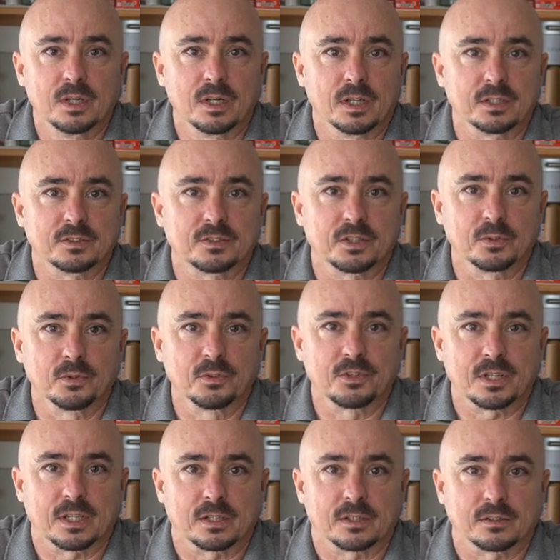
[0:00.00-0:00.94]
Until
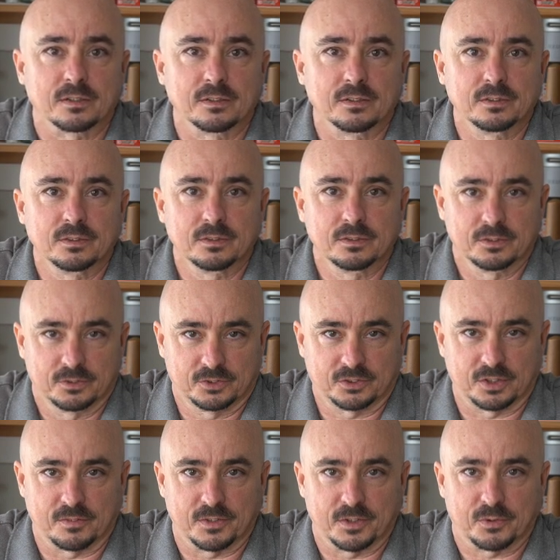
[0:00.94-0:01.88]
then,
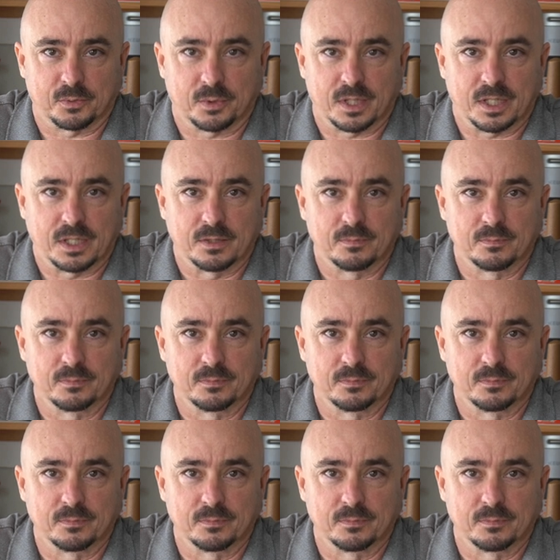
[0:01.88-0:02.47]
7 3.